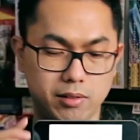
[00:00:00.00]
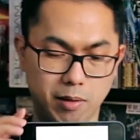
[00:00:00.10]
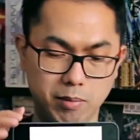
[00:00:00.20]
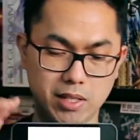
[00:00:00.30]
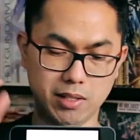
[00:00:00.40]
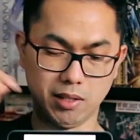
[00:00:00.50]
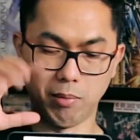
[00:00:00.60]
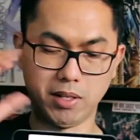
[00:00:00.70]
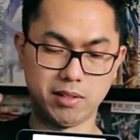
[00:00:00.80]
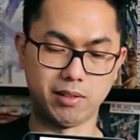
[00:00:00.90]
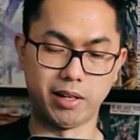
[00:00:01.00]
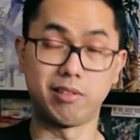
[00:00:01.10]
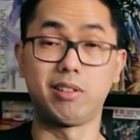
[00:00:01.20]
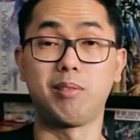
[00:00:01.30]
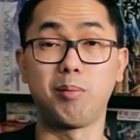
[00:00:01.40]
That means that the buttons are
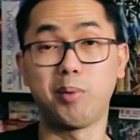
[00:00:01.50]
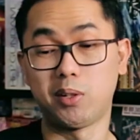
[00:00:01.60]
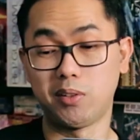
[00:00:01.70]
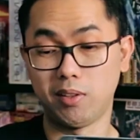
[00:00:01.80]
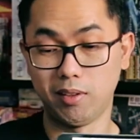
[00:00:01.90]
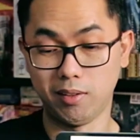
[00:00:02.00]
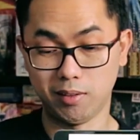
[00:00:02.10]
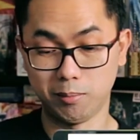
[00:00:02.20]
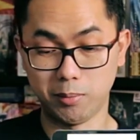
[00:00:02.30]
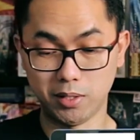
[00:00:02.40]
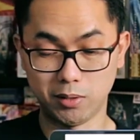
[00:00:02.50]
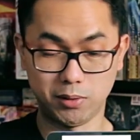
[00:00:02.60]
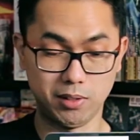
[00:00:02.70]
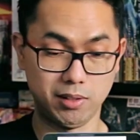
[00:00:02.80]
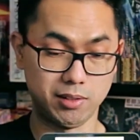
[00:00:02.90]
actually going to be bigger than the buttons
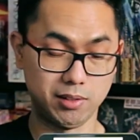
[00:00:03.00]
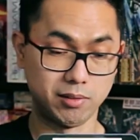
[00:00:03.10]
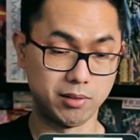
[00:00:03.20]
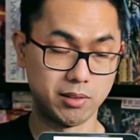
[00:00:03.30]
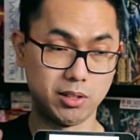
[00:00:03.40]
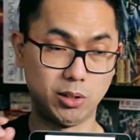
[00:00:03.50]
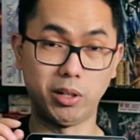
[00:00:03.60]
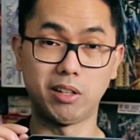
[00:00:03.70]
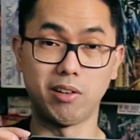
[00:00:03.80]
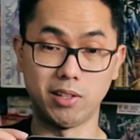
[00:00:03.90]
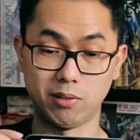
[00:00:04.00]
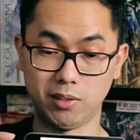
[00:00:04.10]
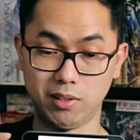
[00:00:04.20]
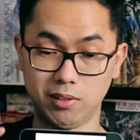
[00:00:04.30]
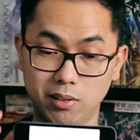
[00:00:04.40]
for the Joy-Cons
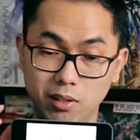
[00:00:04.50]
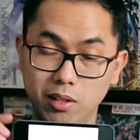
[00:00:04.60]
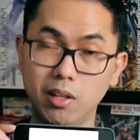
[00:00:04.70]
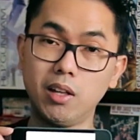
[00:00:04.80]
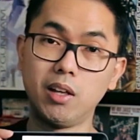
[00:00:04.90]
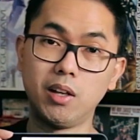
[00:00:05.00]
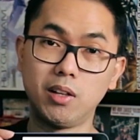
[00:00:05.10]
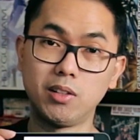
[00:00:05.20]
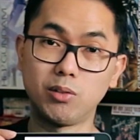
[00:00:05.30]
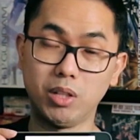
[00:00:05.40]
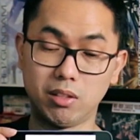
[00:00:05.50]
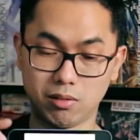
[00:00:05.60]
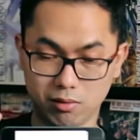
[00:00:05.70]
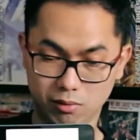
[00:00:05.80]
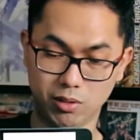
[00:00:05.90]
for the
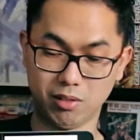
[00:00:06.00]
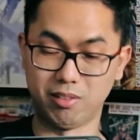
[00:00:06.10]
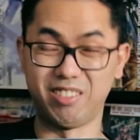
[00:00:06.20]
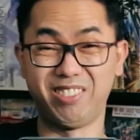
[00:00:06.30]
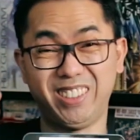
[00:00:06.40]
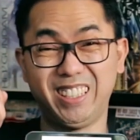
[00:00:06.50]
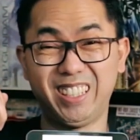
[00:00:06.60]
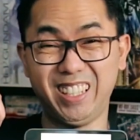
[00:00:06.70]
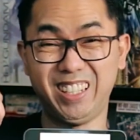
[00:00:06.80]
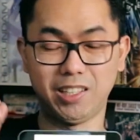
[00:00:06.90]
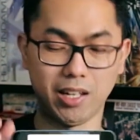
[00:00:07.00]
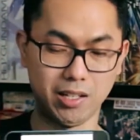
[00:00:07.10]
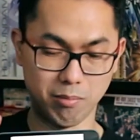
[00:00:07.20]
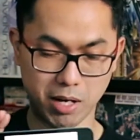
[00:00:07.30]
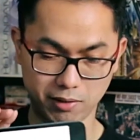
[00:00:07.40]
Switch, which are really teeny
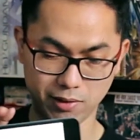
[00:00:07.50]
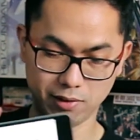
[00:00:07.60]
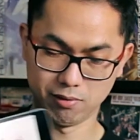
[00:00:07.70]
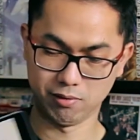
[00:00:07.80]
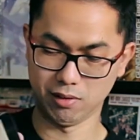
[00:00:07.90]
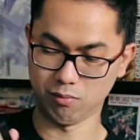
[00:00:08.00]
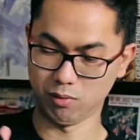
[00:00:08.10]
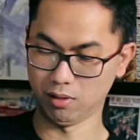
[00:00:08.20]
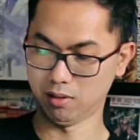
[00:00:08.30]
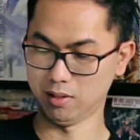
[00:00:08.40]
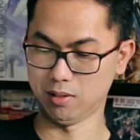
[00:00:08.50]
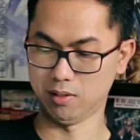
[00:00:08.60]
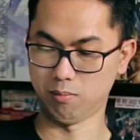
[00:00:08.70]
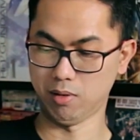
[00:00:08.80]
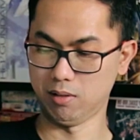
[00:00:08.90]
tiny buttons. That's one of the things that
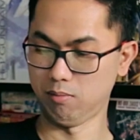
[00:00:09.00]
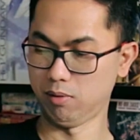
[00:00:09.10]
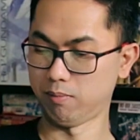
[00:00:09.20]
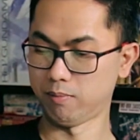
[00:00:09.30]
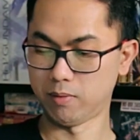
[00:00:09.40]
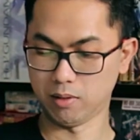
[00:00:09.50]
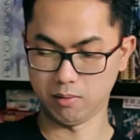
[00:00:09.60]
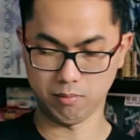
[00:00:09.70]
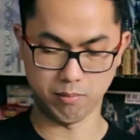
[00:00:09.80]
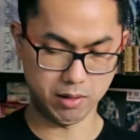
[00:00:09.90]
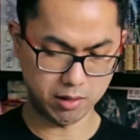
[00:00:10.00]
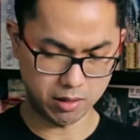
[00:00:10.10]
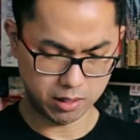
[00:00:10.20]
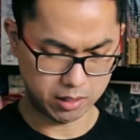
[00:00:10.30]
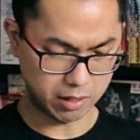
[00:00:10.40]
surprised me. But
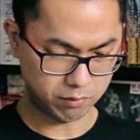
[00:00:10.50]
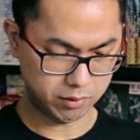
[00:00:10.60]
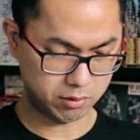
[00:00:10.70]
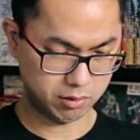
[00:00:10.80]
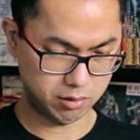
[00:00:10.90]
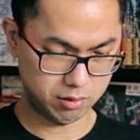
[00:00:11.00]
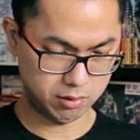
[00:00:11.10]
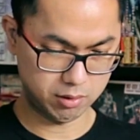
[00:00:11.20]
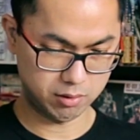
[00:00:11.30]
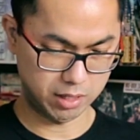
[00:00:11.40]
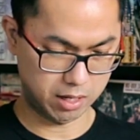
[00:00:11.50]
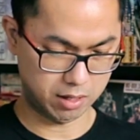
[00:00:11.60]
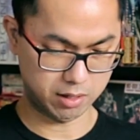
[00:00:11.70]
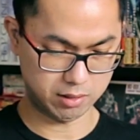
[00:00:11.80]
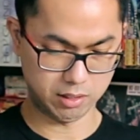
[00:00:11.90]
yeah, it feels good. You got
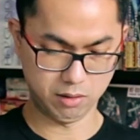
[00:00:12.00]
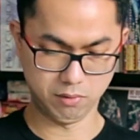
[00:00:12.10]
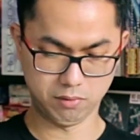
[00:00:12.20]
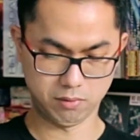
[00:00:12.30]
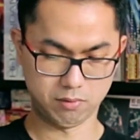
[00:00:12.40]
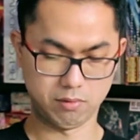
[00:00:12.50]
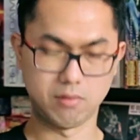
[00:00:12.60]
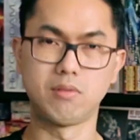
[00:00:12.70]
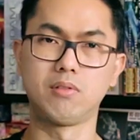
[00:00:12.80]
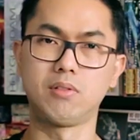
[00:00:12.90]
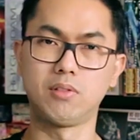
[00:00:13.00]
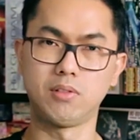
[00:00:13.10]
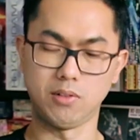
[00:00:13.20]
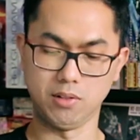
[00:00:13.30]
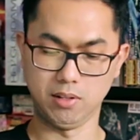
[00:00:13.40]
nice give
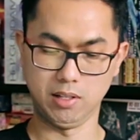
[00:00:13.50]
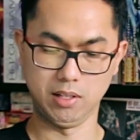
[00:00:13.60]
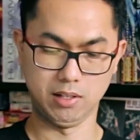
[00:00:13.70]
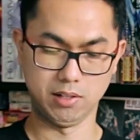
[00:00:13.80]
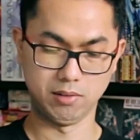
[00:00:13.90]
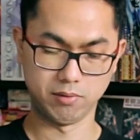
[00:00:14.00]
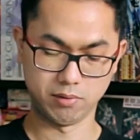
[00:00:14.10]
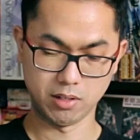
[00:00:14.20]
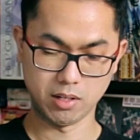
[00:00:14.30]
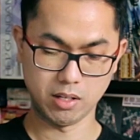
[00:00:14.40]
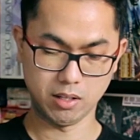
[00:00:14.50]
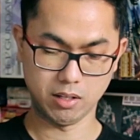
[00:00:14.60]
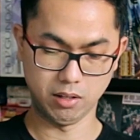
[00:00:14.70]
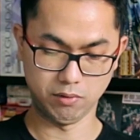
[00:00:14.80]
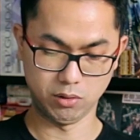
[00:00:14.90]
on the
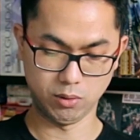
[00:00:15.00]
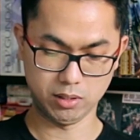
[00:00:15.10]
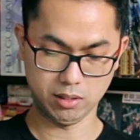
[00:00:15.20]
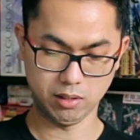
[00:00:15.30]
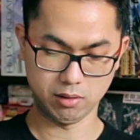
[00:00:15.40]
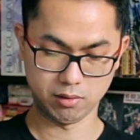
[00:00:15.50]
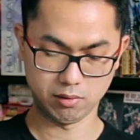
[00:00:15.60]
left joystick.